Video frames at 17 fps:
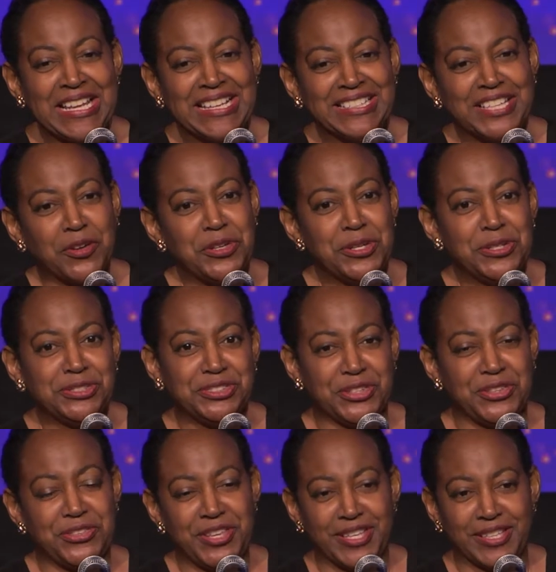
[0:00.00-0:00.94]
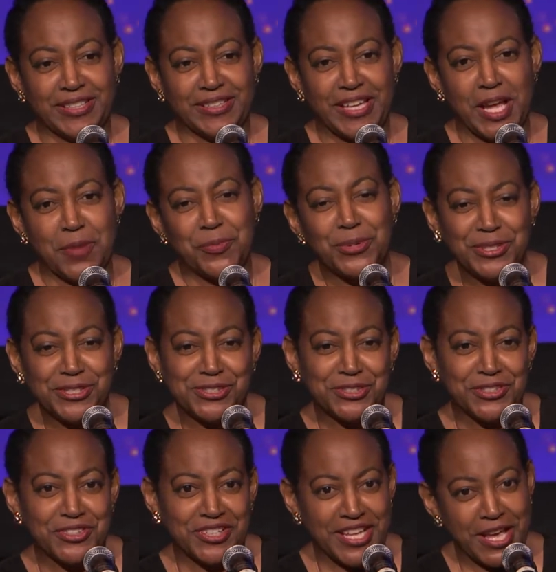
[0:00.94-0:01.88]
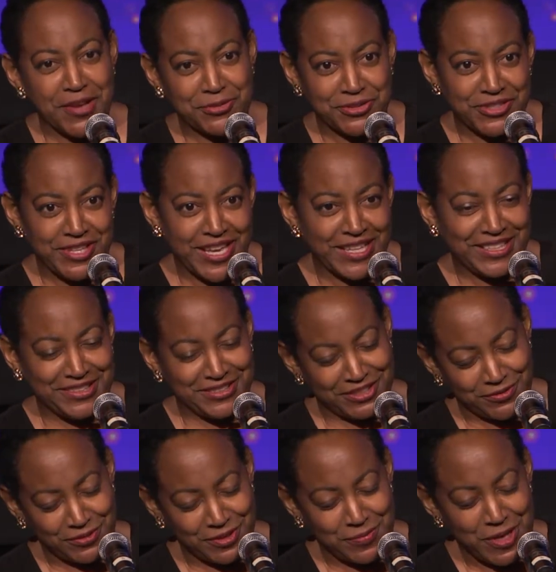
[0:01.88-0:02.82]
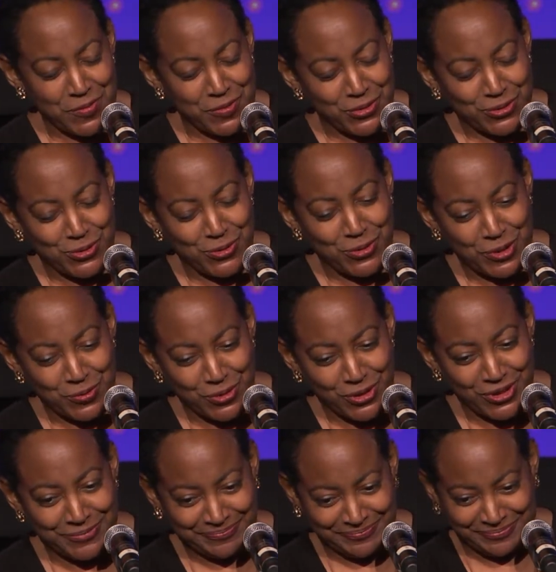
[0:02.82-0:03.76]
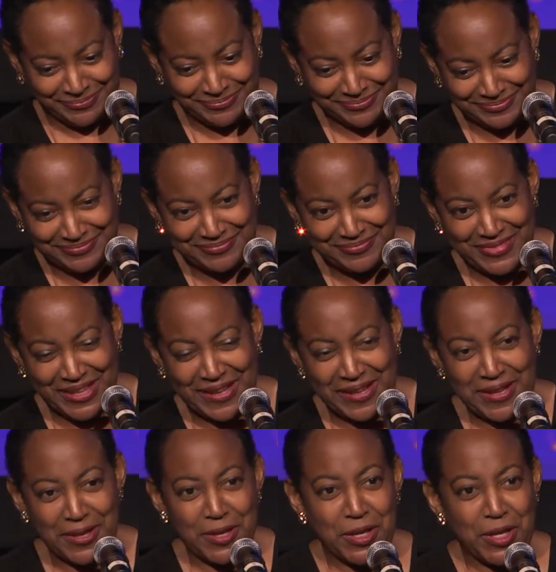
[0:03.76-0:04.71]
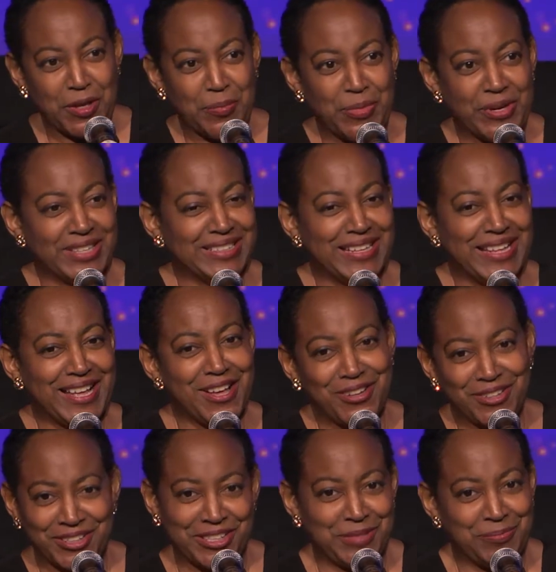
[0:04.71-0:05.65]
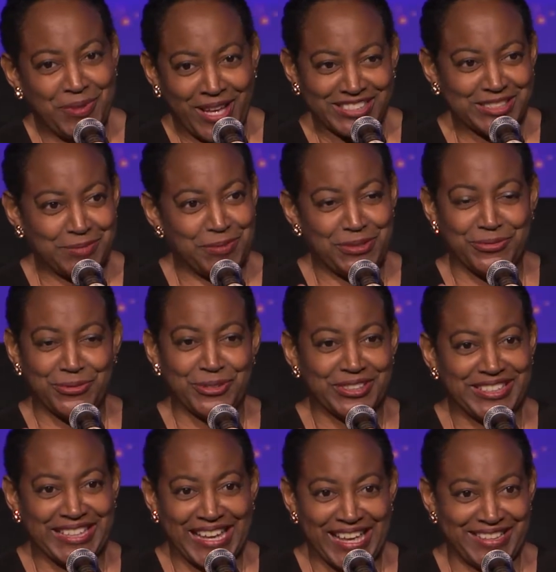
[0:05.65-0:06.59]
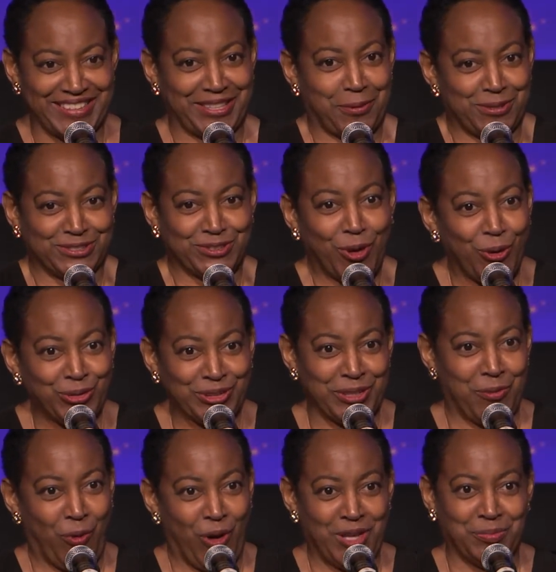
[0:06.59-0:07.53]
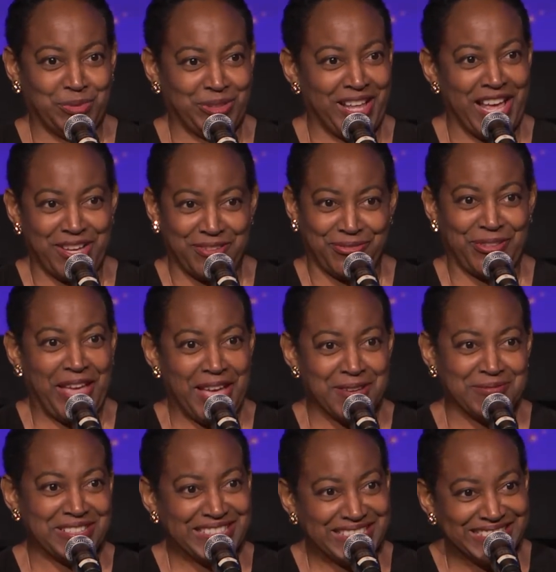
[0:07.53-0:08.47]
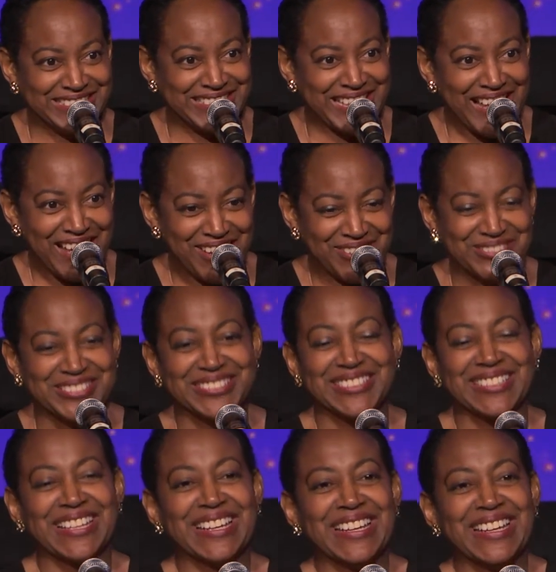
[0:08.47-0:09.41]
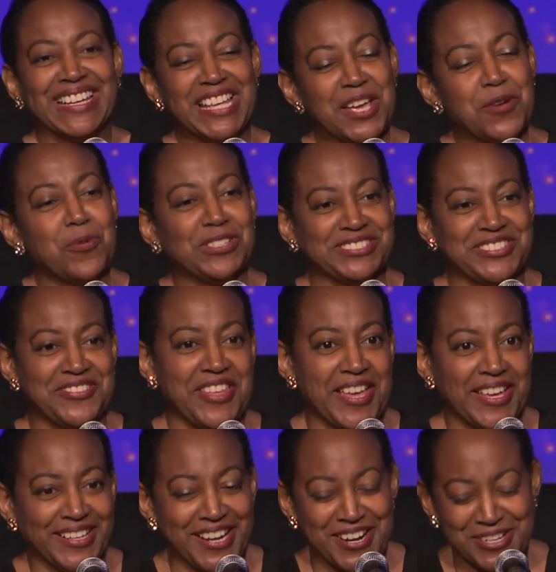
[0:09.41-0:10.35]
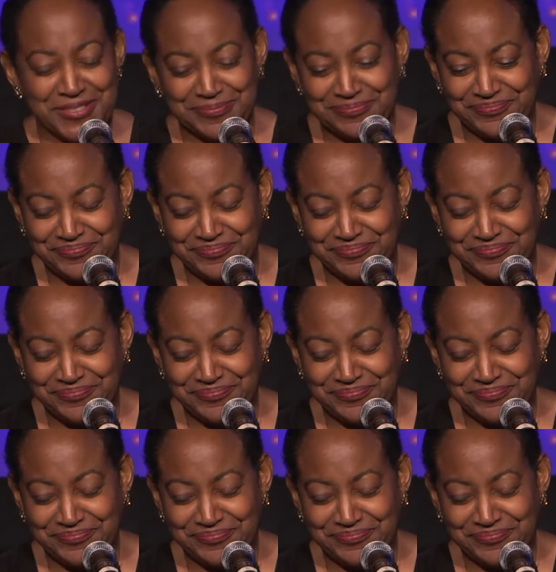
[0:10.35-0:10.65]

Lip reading: Now, here's the thing. I'm pretty sure that after that, he did remember who we were. But how could he possibly forget there was only one black family in town? It wasn't that hard.